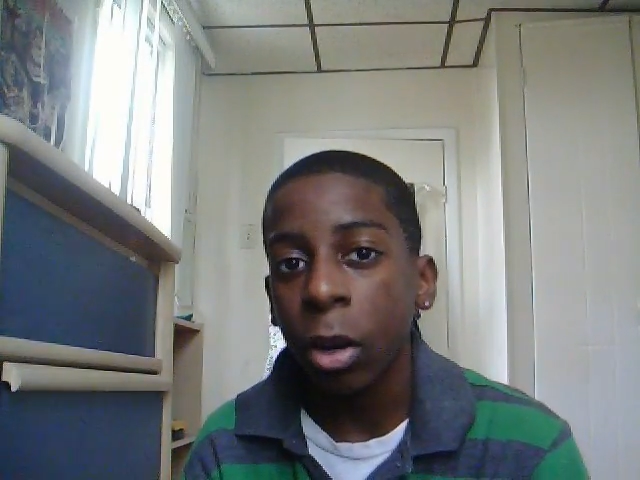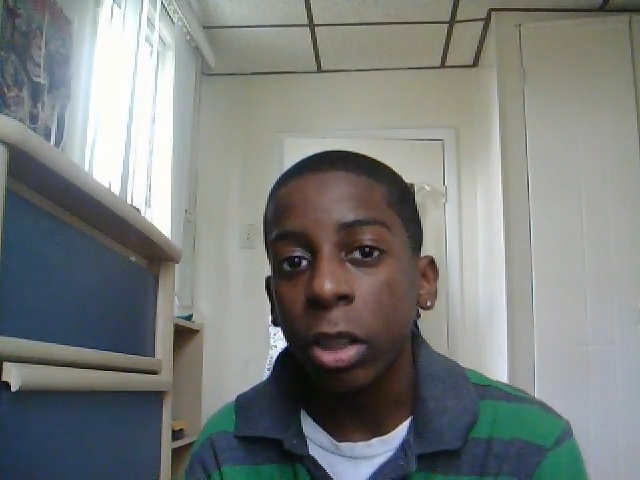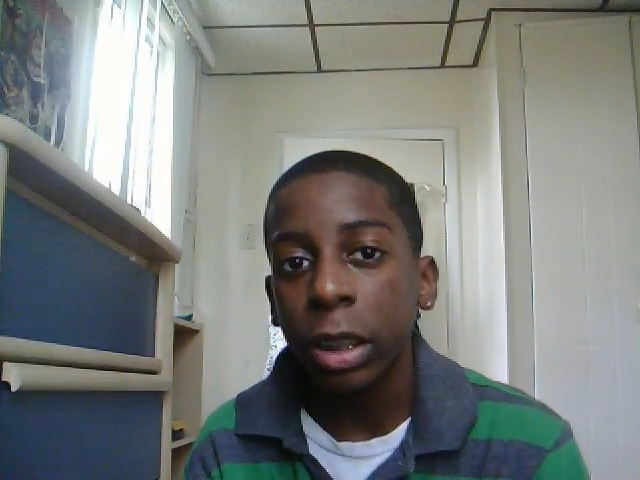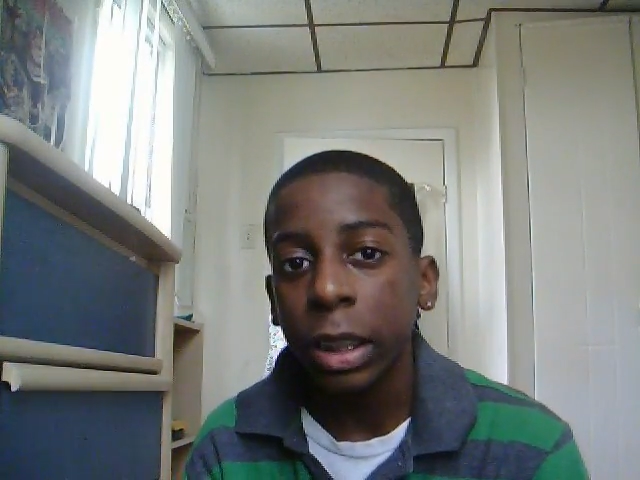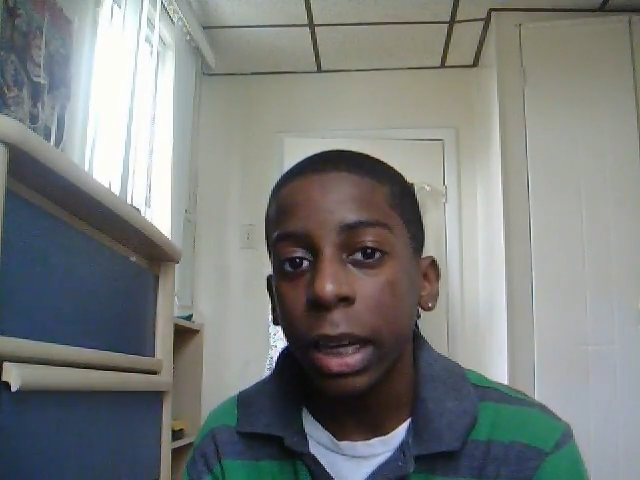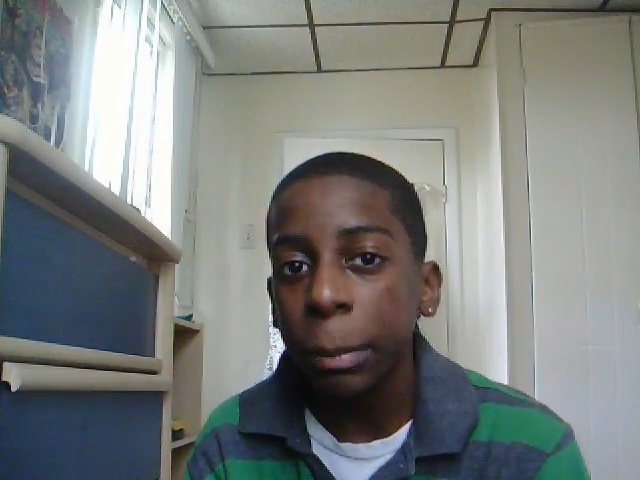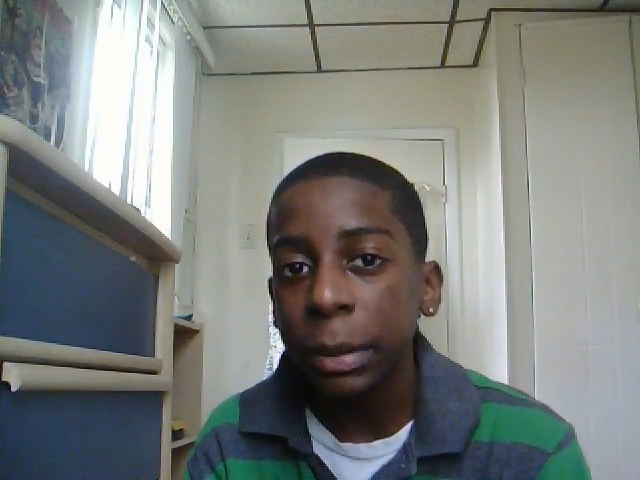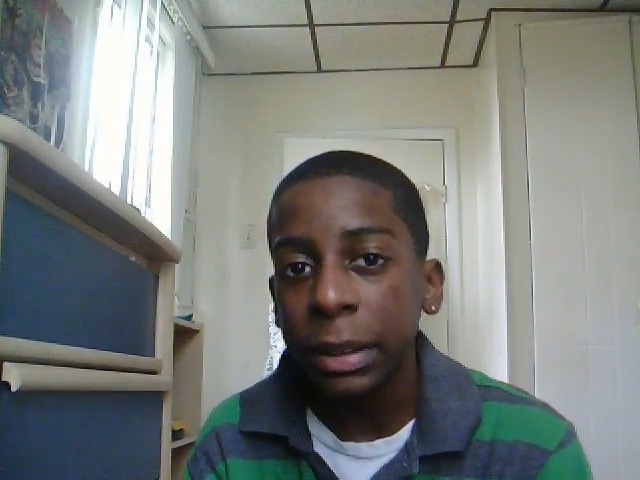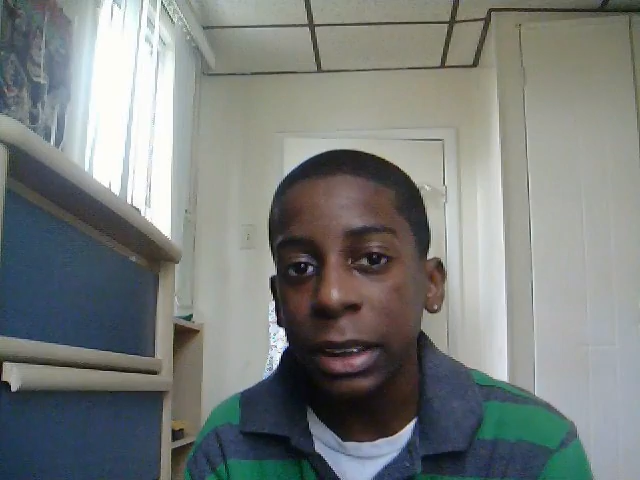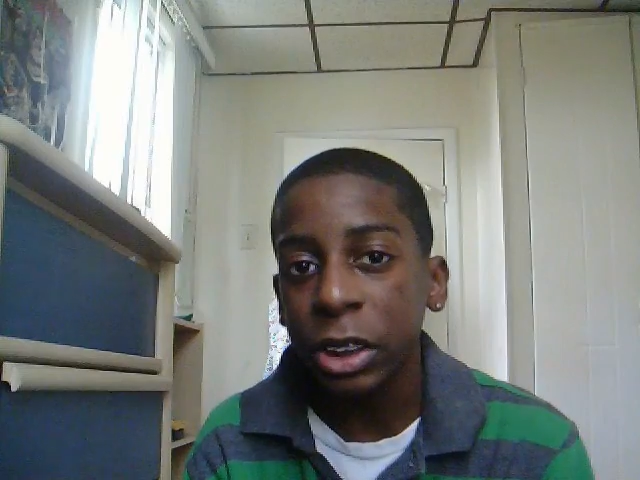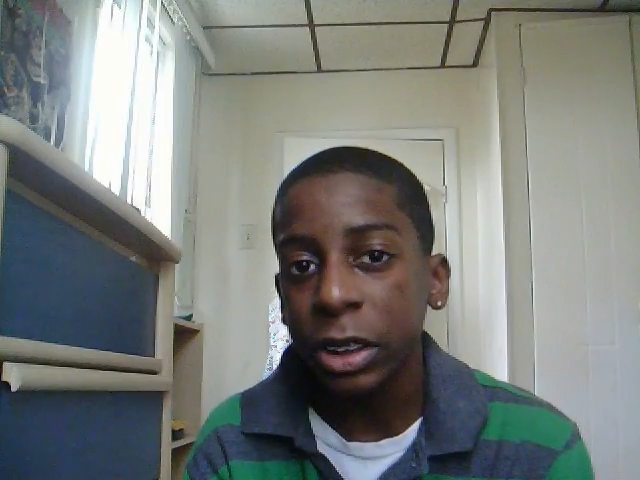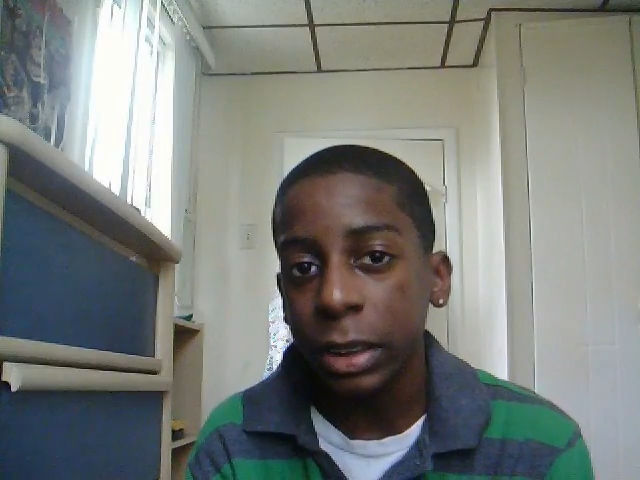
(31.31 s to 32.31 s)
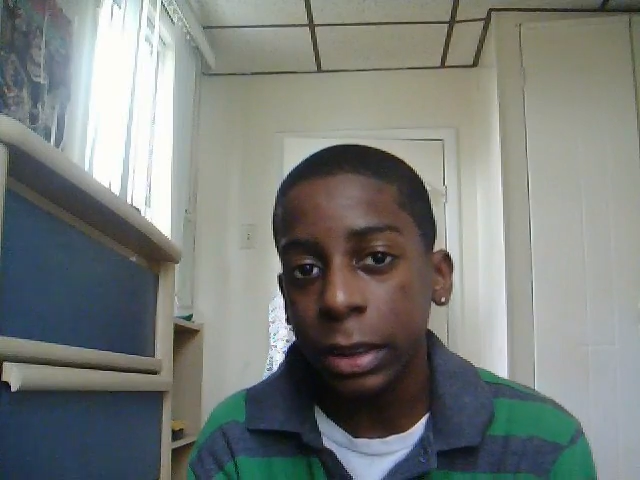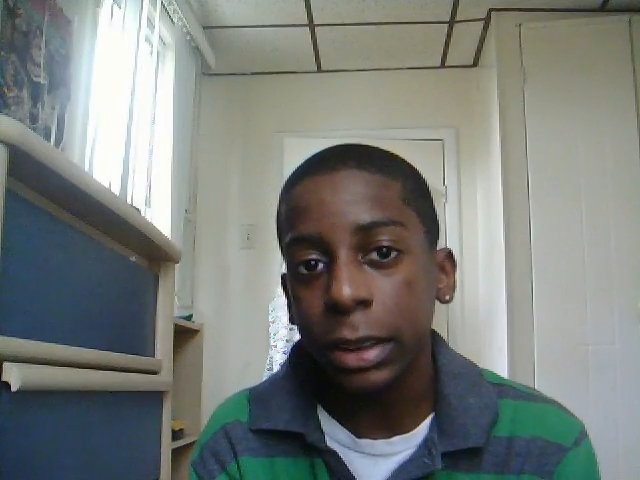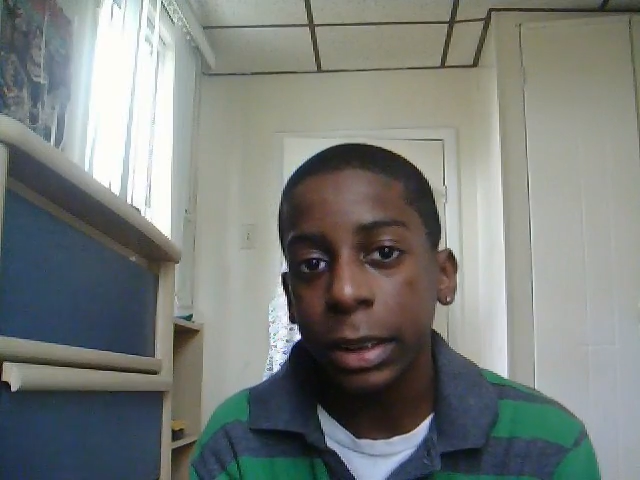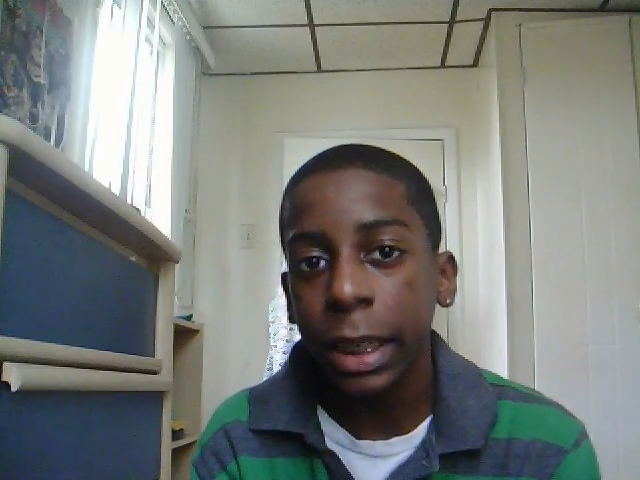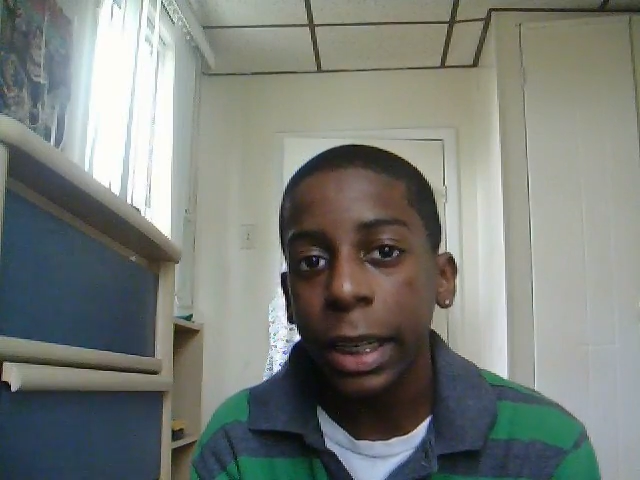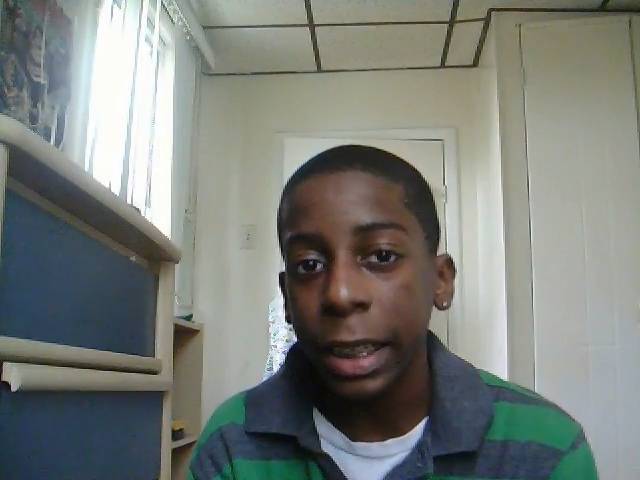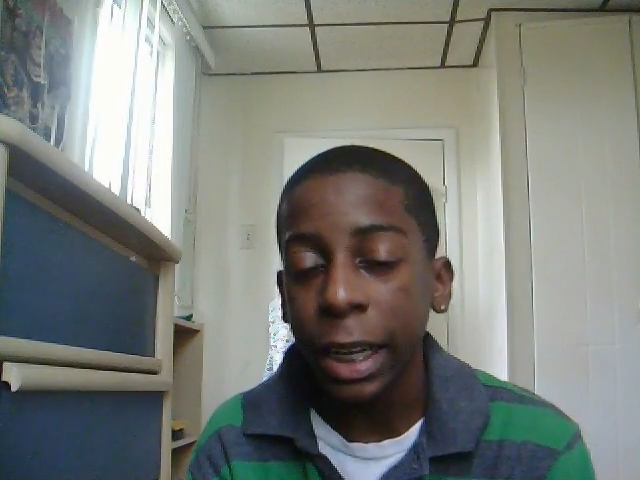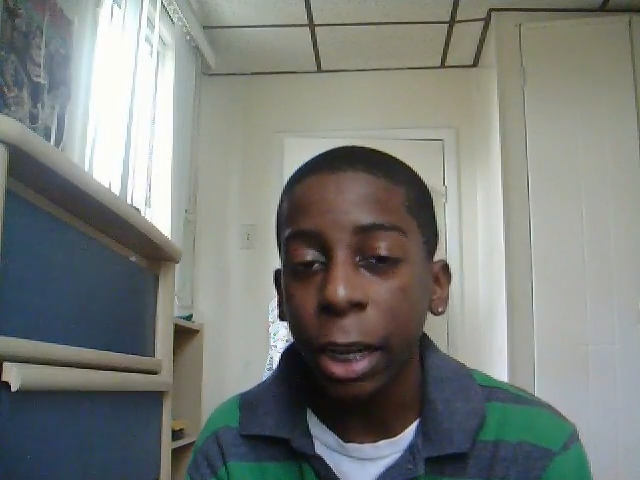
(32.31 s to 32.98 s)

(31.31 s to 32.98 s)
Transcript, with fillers: all the comments that you're saying